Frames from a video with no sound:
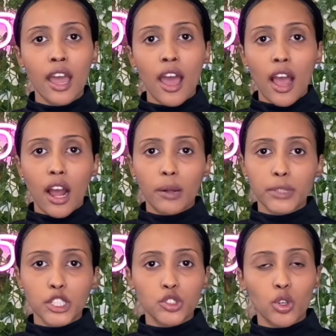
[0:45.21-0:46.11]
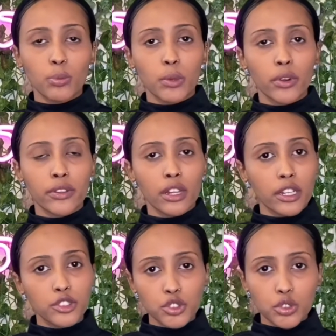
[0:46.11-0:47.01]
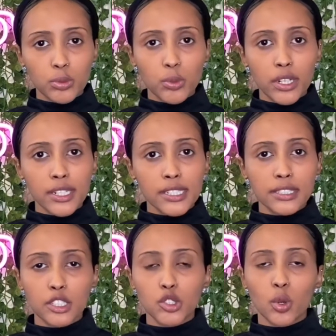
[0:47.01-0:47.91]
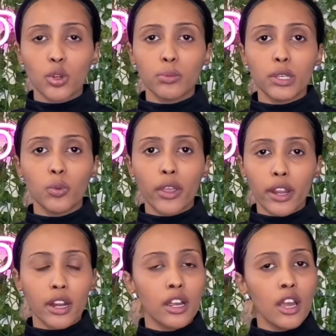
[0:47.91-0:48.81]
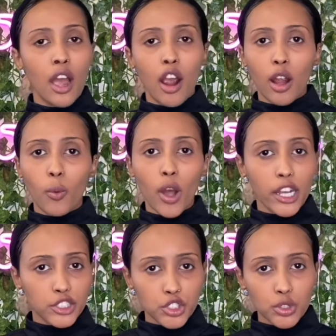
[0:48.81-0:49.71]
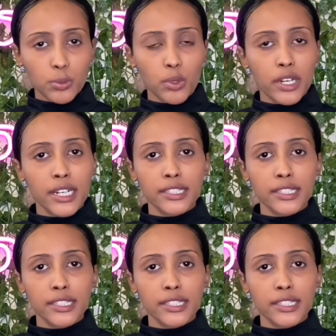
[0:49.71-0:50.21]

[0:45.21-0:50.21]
Um, they showed me where the lunchroom was. They showed me where our washroom was.